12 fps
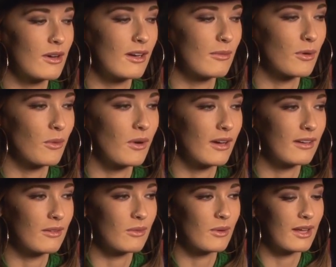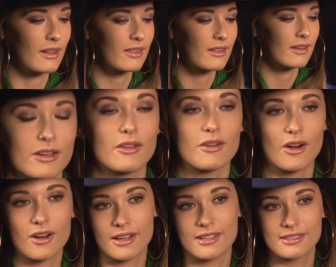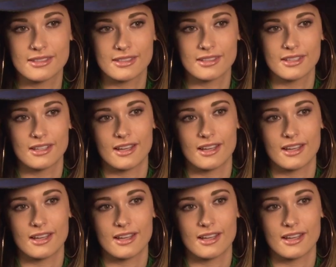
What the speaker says: a #1 with another artist